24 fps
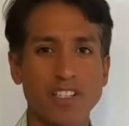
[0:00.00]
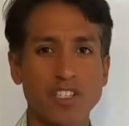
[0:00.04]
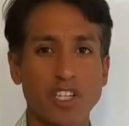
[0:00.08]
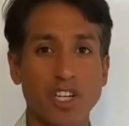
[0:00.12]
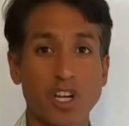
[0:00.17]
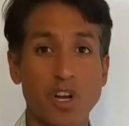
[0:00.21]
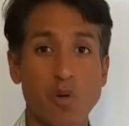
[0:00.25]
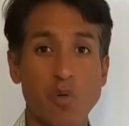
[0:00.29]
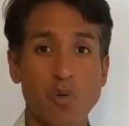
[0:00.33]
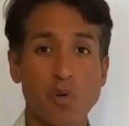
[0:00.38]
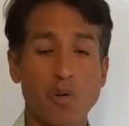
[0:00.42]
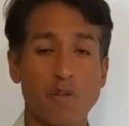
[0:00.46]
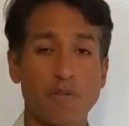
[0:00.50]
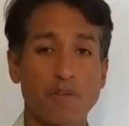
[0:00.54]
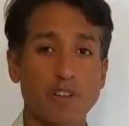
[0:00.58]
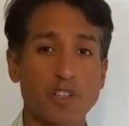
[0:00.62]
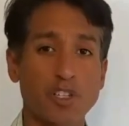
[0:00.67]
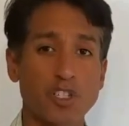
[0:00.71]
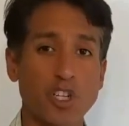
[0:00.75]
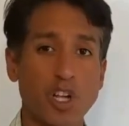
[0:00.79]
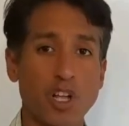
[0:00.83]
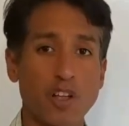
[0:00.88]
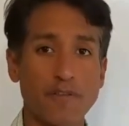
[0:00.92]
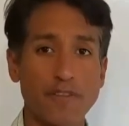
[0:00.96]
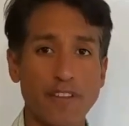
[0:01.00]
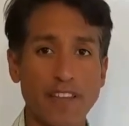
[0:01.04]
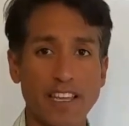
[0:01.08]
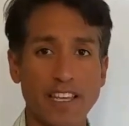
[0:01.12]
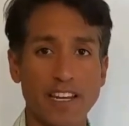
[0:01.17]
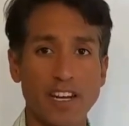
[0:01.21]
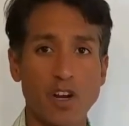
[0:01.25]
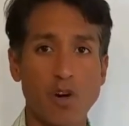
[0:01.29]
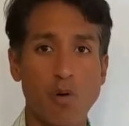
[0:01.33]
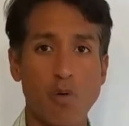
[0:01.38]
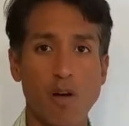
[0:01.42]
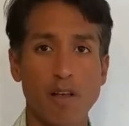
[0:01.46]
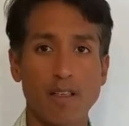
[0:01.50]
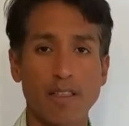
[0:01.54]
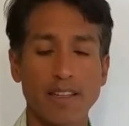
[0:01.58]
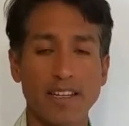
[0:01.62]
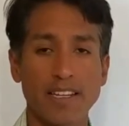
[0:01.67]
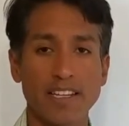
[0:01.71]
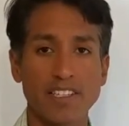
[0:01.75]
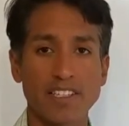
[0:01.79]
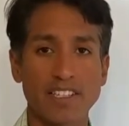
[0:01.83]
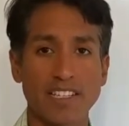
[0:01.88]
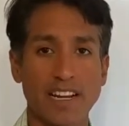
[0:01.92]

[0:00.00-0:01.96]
to go over solving inequalities,